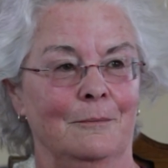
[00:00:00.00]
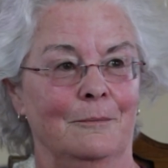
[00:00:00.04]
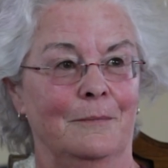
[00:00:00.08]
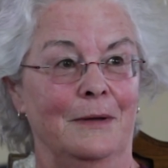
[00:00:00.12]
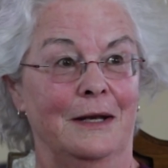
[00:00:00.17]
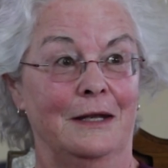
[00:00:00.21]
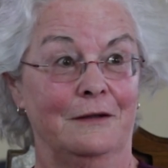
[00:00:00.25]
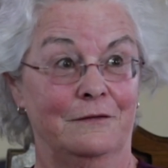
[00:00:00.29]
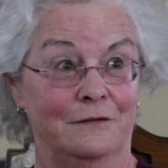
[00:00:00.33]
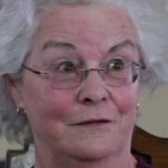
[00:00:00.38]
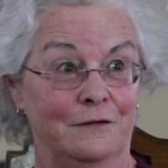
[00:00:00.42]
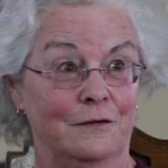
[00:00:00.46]

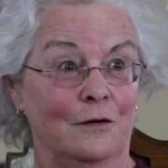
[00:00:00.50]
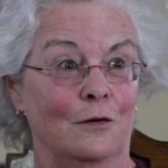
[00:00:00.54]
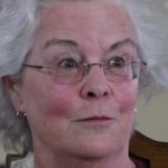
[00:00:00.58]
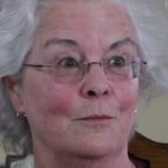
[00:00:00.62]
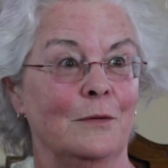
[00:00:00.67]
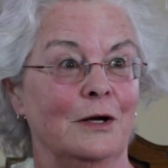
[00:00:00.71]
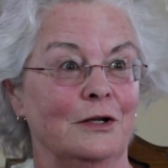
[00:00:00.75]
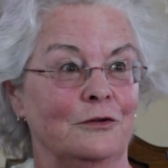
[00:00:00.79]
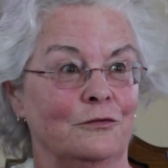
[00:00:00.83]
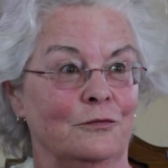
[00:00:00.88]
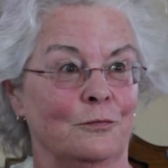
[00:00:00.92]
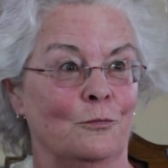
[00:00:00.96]
but it's so
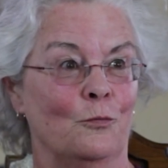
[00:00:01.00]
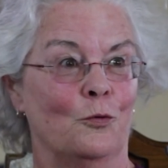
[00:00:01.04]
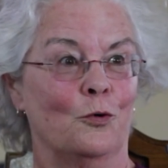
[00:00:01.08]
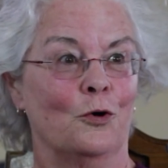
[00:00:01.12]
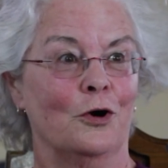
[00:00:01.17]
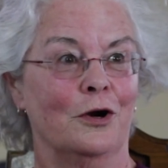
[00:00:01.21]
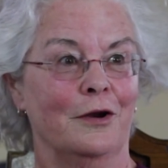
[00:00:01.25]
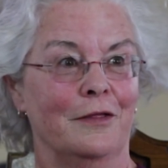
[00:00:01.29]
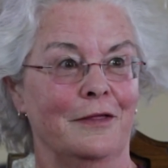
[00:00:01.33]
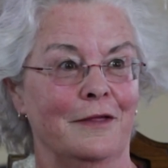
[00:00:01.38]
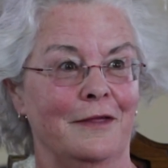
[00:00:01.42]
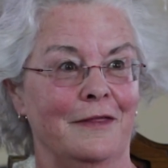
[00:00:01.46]
much
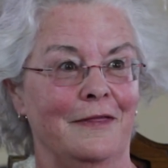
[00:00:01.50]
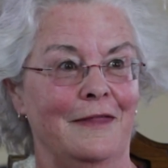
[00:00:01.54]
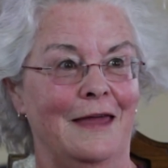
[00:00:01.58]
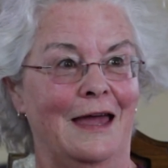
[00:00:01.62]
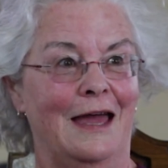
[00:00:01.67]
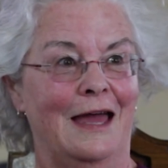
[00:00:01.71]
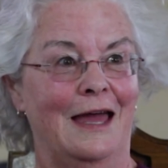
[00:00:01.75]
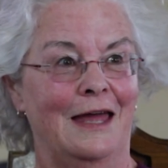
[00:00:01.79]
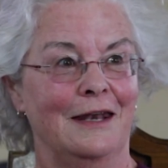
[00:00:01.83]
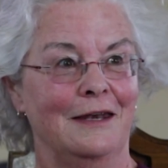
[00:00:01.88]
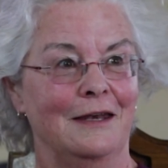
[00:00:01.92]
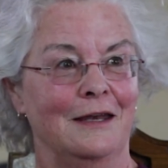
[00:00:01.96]
more than
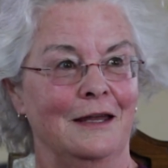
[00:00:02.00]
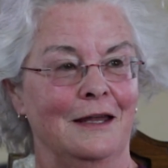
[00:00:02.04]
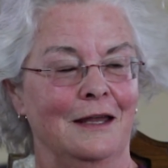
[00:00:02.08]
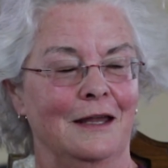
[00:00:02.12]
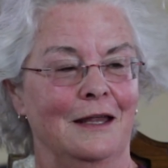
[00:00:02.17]
that.